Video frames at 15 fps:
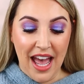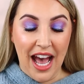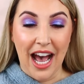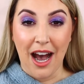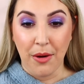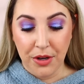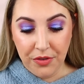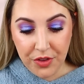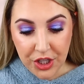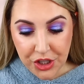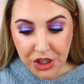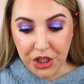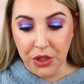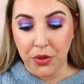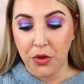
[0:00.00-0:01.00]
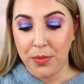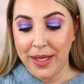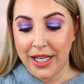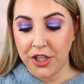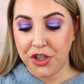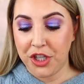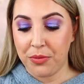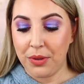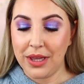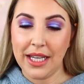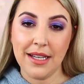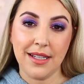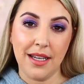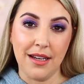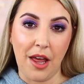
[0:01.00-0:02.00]
Out of the 2, because she
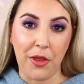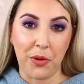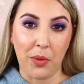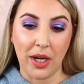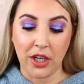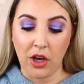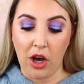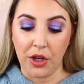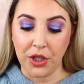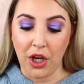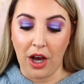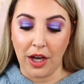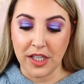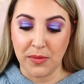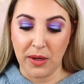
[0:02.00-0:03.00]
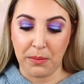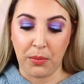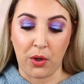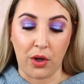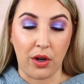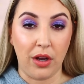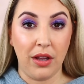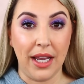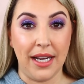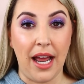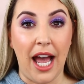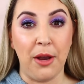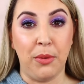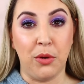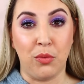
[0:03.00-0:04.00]
released another one called Cosmic Pearl, and
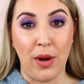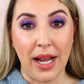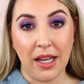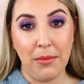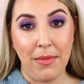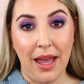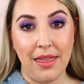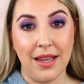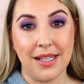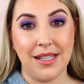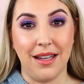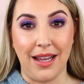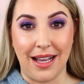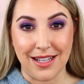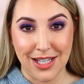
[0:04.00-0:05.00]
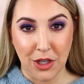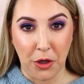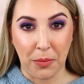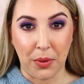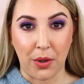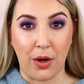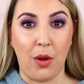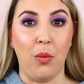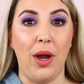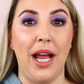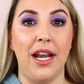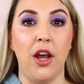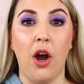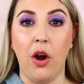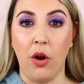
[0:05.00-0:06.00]
I would recommend the Celestial Pearl
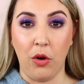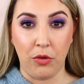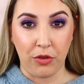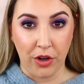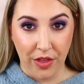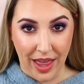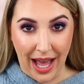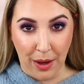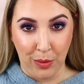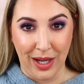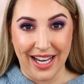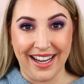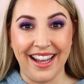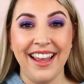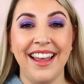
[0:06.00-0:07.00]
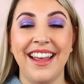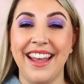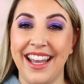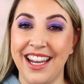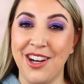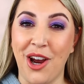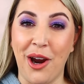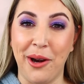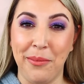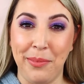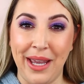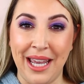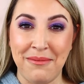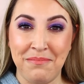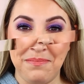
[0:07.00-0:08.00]
one over that one in a
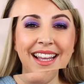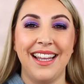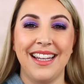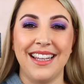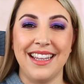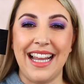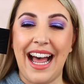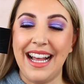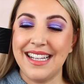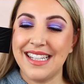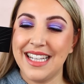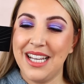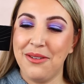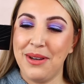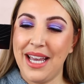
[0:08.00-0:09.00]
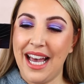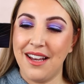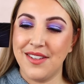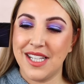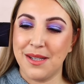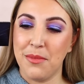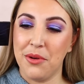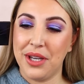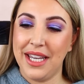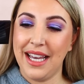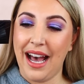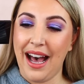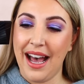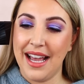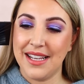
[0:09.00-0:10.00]
heartbeat. Lastly, we have Smoky
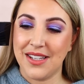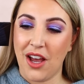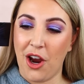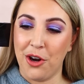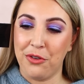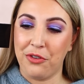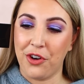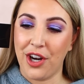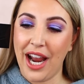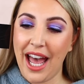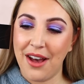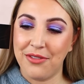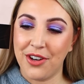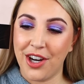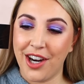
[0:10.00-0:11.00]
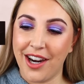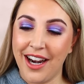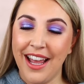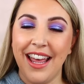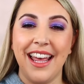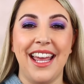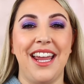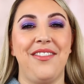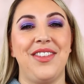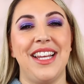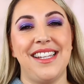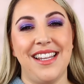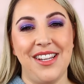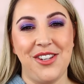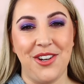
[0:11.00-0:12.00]
Eyes Are Forever. If
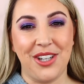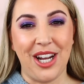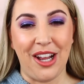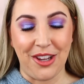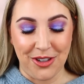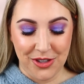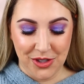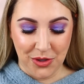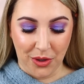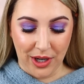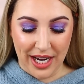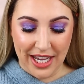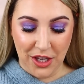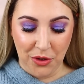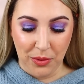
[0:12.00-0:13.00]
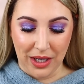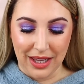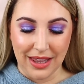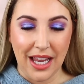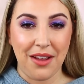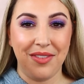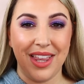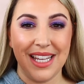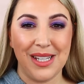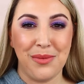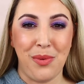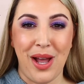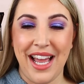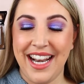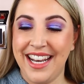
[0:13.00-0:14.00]
this is your color story, you will love this
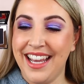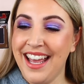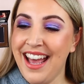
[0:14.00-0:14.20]
one.